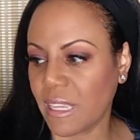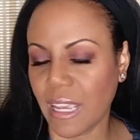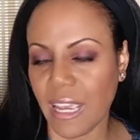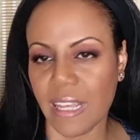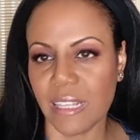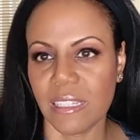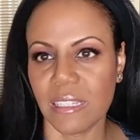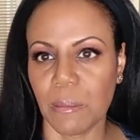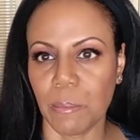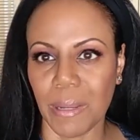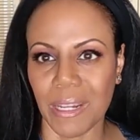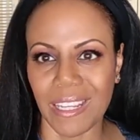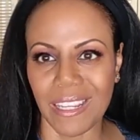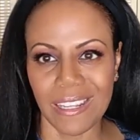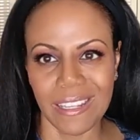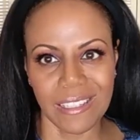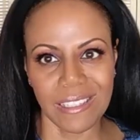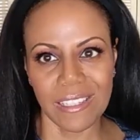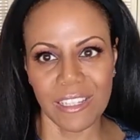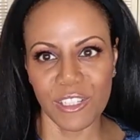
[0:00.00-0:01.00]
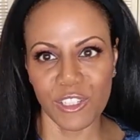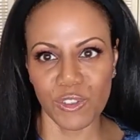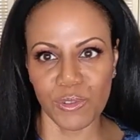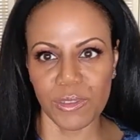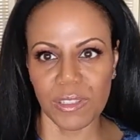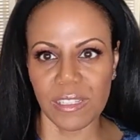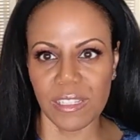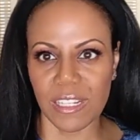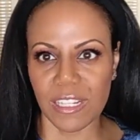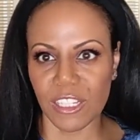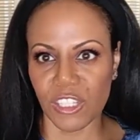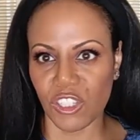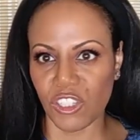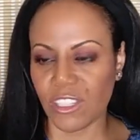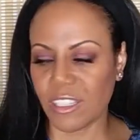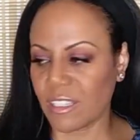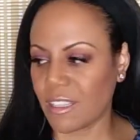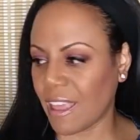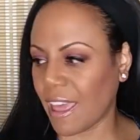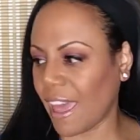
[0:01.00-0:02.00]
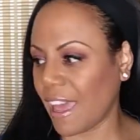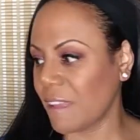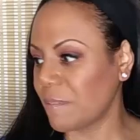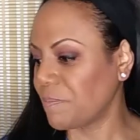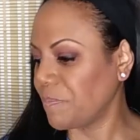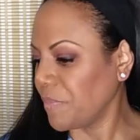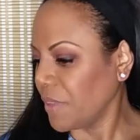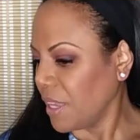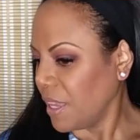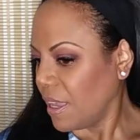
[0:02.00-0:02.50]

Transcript: in case somebody is interested in just that.